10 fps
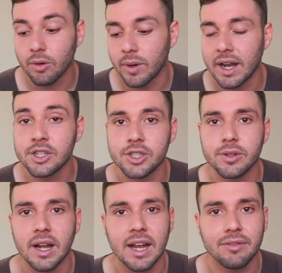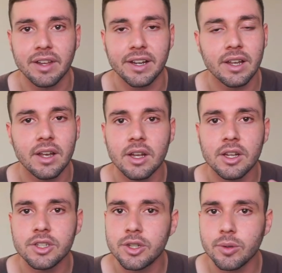When I shoot, I have like
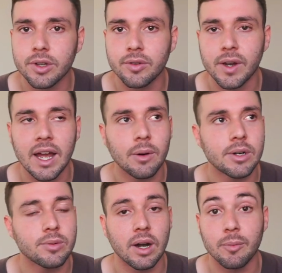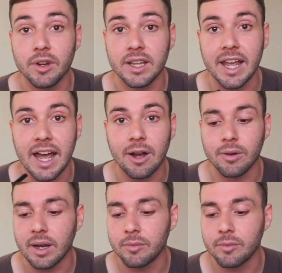2 or 3 hours where I'm really out,